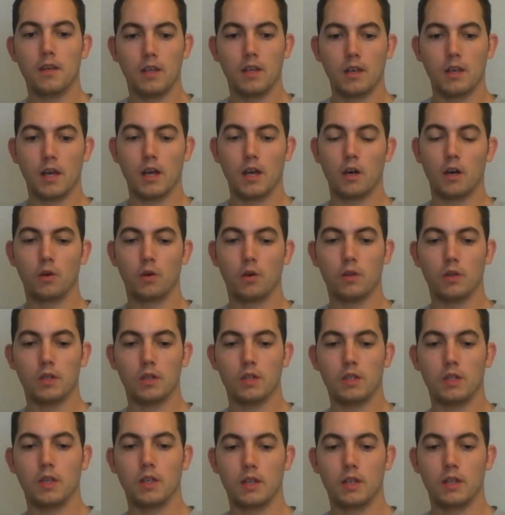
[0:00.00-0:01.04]
Now,
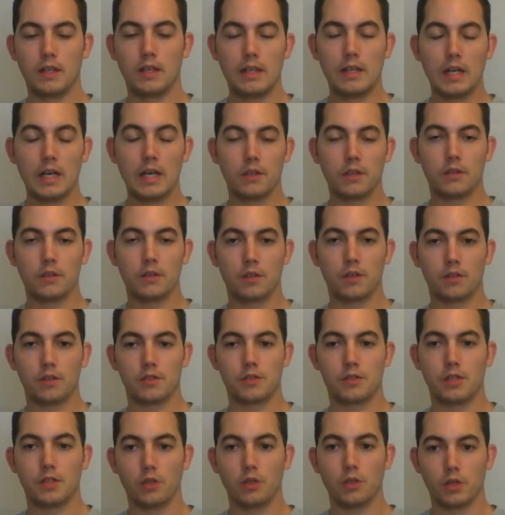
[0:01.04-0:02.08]
another
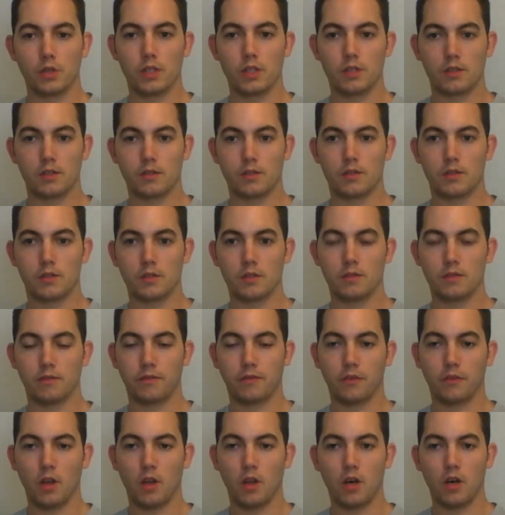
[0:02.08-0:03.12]
serious
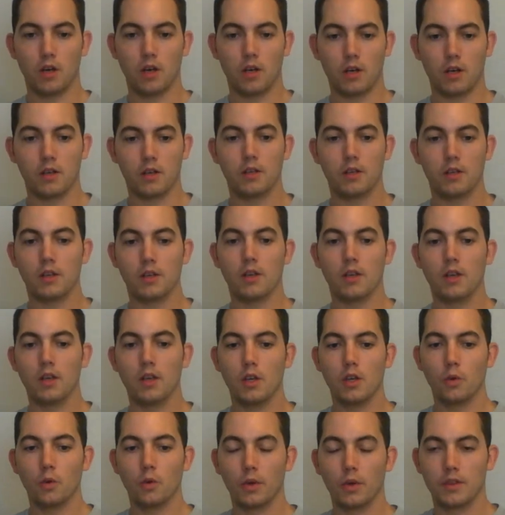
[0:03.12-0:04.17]
flaw
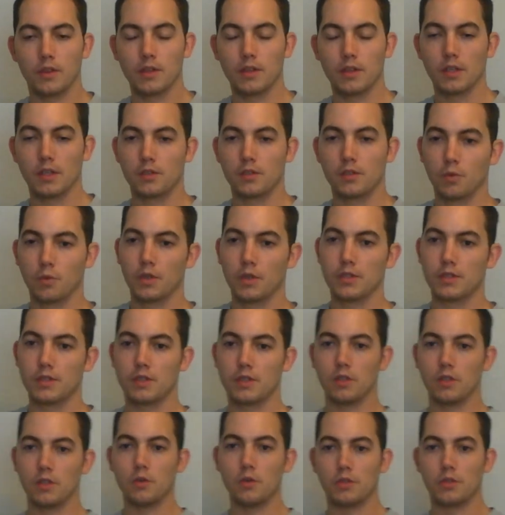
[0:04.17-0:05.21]
with this was the
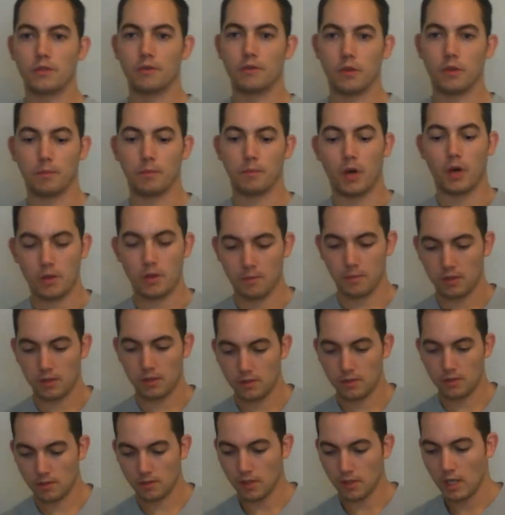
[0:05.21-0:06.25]
use of
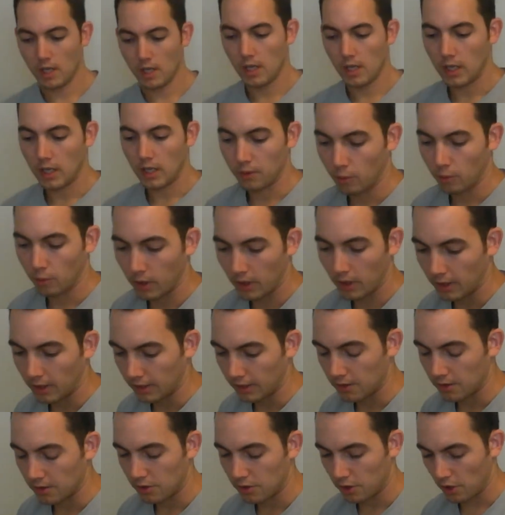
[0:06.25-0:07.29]
compartments. And what I'd like
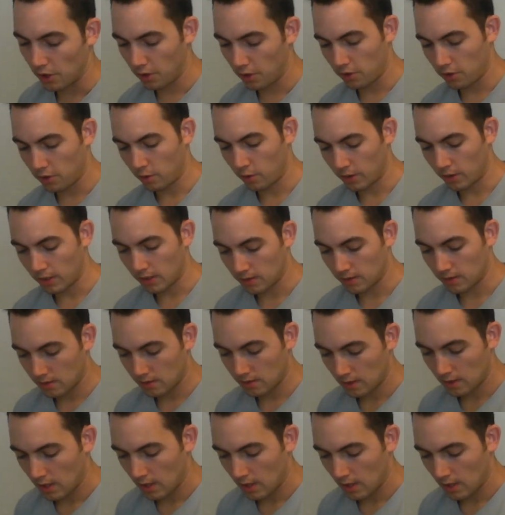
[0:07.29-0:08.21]
to show you is